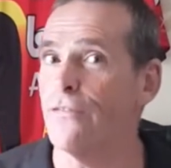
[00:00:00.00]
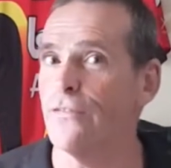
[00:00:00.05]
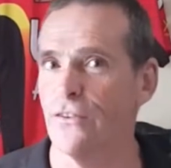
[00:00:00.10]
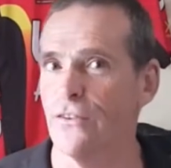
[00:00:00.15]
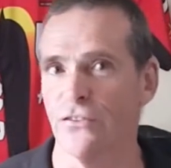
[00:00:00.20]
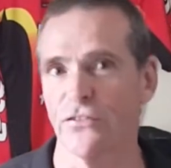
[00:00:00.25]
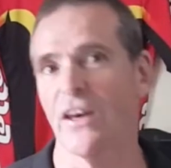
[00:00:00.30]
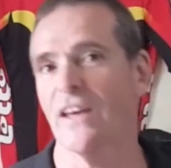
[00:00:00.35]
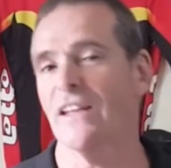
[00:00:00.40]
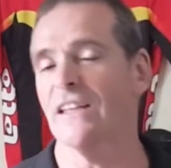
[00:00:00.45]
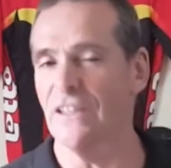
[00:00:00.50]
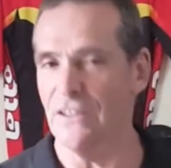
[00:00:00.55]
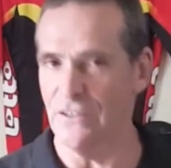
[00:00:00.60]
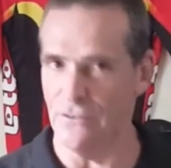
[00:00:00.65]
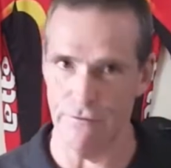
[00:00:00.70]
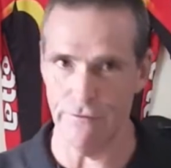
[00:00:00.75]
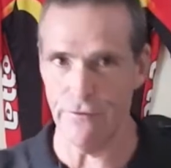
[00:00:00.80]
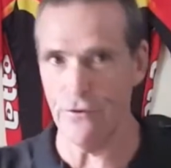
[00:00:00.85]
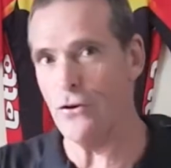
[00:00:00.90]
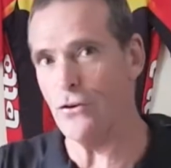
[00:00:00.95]
off your saddle
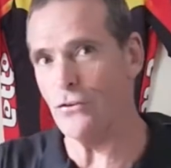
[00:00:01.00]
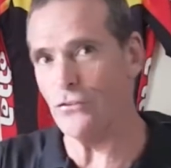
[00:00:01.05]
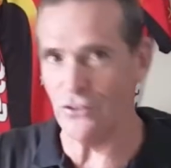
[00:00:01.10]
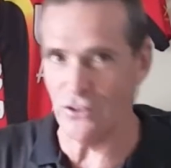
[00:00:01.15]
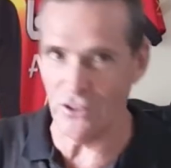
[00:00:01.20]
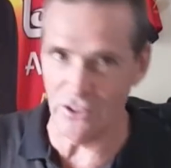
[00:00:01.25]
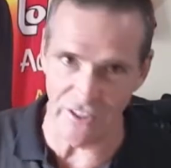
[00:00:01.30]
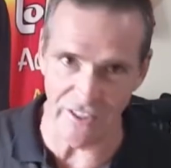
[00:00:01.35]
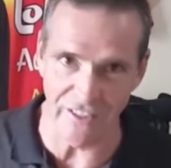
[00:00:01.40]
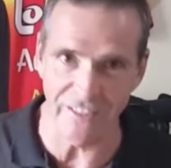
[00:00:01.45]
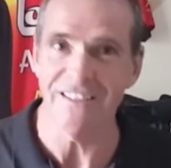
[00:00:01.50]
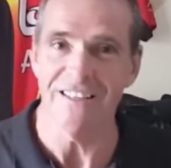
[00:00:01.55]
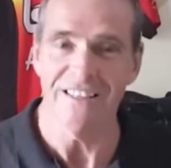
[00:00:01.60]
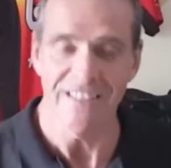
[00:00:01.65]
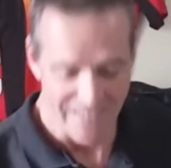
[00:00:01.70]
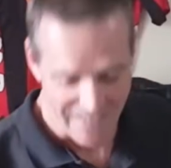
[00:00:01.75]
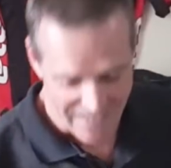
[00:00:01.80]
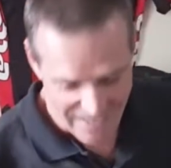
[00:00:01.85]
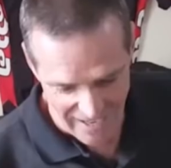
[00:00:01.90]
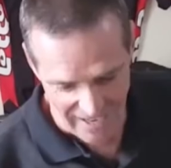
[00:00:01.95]
in first gear
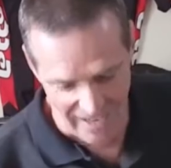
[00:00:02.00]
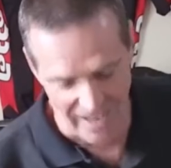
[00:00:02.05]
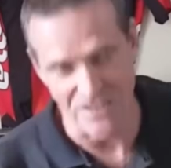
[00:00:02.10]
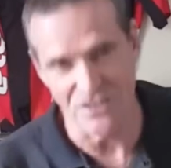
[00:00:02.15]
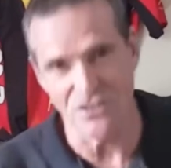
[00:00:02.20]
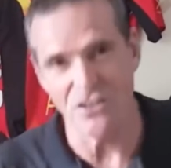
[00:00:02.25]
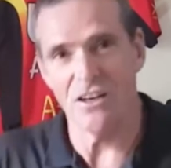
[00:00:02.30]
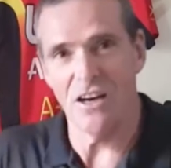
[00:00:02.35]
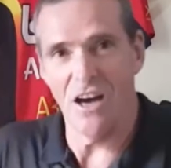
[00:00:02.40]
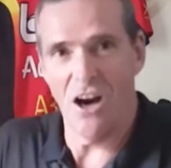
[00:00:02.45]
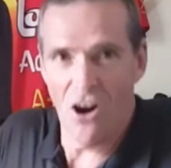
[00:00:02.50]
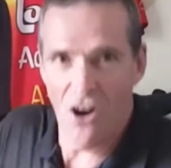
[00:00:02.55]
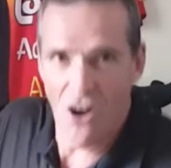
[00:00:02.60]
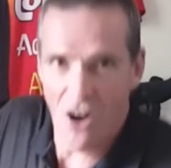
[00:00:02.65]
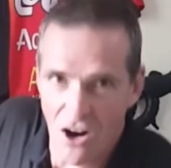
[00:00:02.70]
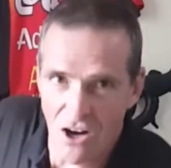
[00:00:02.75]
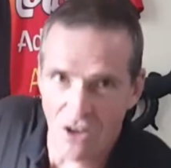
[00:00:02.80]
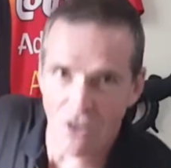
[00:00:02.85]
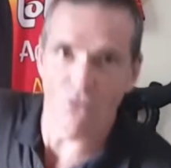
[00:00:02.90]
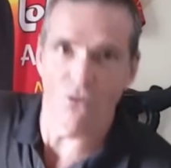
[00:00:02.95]
and you're
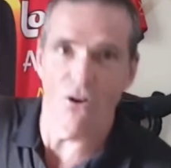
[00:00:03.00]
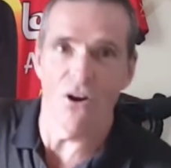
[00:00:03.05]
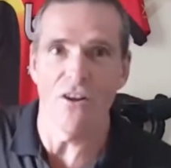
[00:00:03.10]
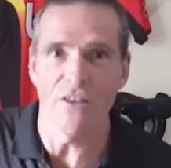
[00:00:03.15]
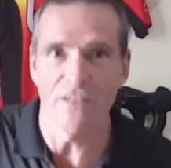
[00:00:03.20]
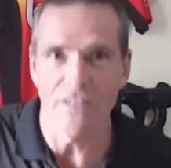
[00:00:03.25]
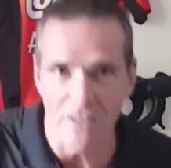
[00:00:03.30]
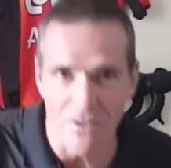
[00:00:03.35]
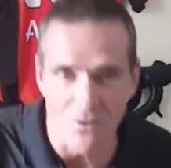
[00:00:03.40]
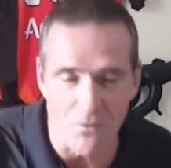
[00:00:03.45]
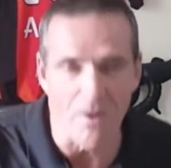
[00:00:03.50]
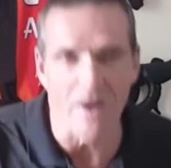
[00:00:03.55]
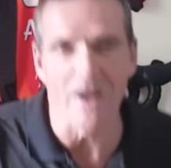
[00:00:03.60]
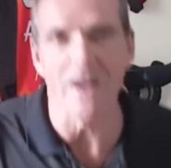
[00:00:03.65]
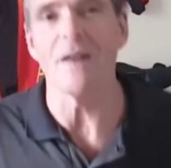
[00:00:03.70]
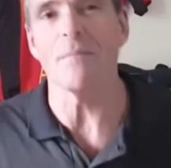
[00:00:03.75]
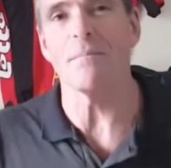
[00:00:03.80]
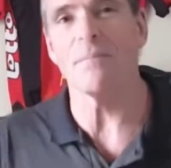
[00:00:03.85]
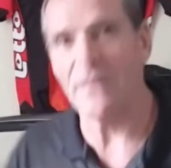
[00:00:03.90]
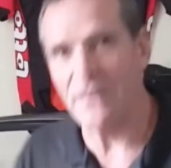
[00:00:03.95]
grinding
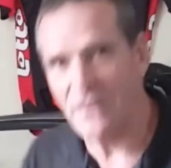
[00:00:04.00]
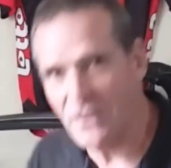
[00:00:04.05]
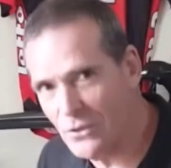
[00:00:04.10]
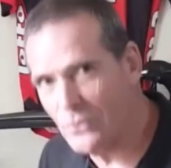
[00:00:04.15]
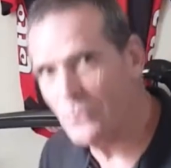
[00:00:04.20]
away up the